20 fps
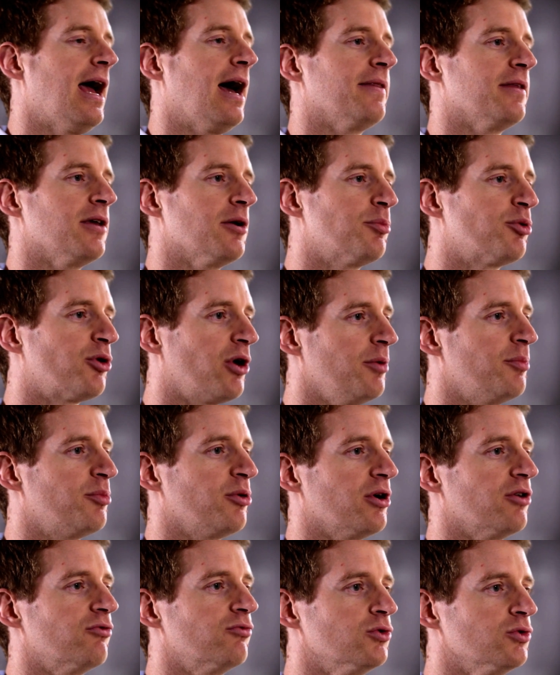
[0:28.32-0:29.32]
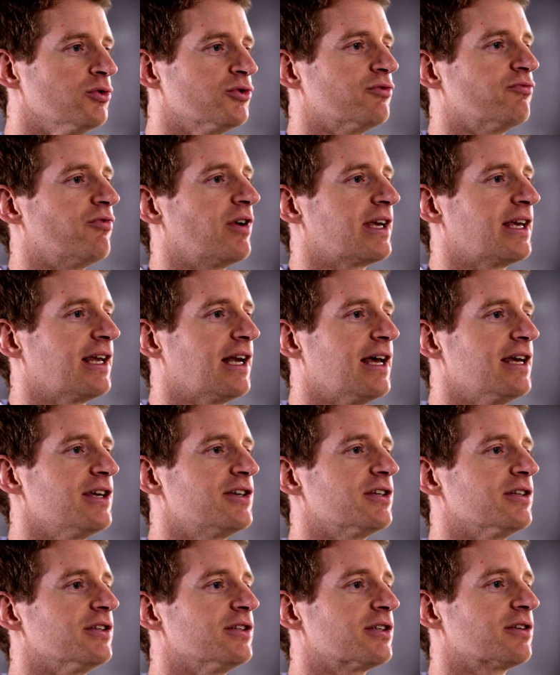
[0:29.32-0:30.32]
and the appropriate rules and
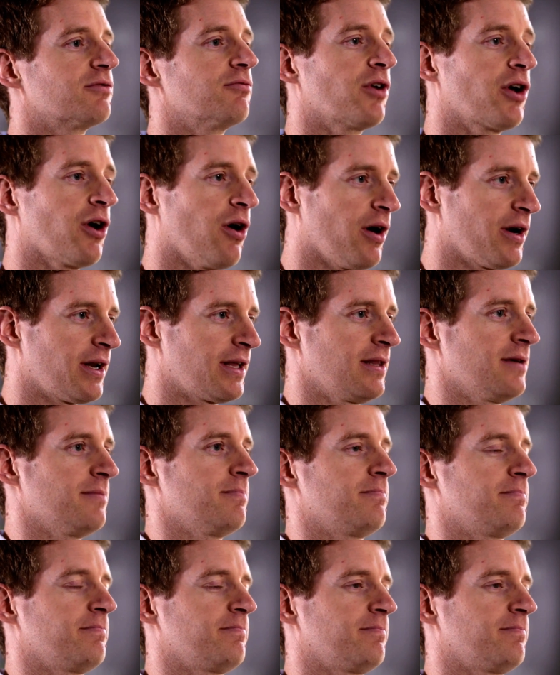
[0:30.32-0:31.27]
regulations regarding them.